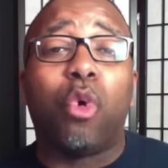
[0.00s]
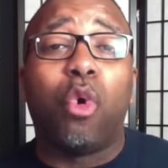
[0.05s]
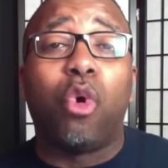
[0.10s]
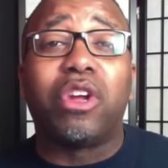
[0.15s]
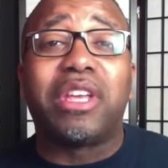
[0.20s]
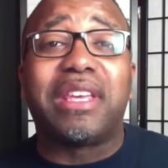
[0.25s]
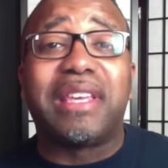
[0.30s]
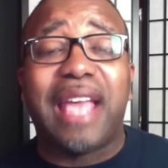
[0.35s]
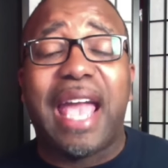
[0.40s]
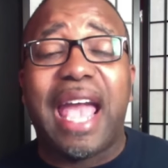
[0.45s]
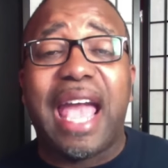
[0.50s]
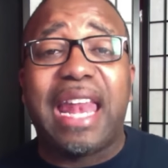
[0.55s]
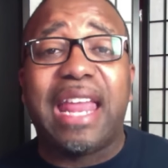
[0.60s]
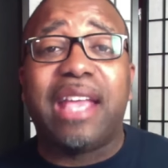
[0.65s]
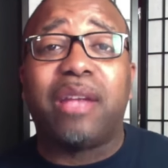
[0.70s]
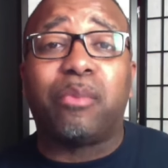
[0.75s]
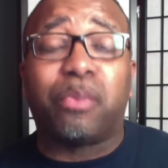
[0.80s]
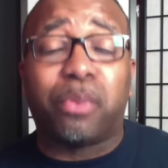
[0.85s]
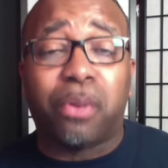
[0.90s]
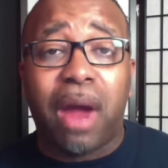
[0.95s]

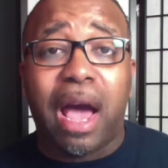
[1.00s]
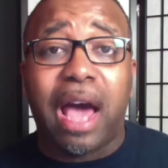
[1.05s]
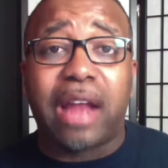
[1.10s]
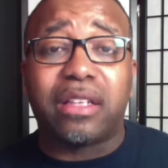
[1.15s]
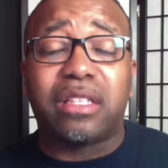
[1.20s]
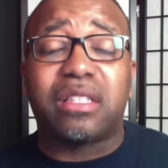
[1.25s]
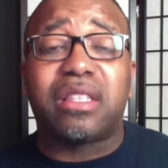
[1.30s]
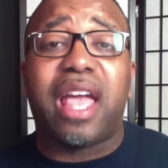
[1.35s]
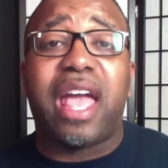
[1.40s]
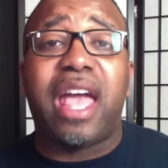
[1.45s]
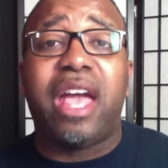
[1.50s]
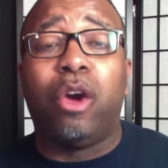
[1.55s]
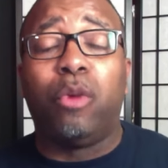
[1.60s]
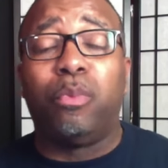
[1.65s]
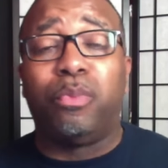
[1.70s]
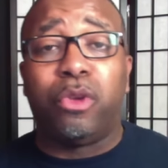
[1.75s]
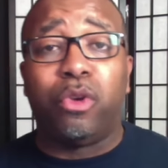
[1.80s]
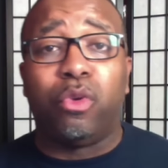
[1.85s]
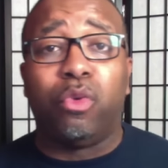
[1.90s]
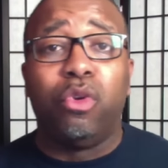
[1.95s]
organic products that
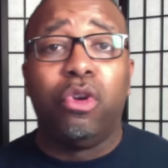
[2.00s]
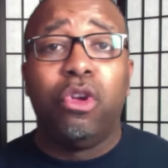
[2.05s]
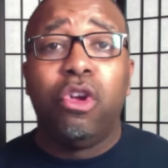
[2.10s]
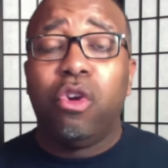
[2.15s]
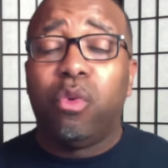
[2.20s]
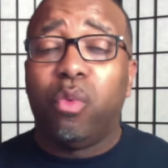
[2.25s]
help you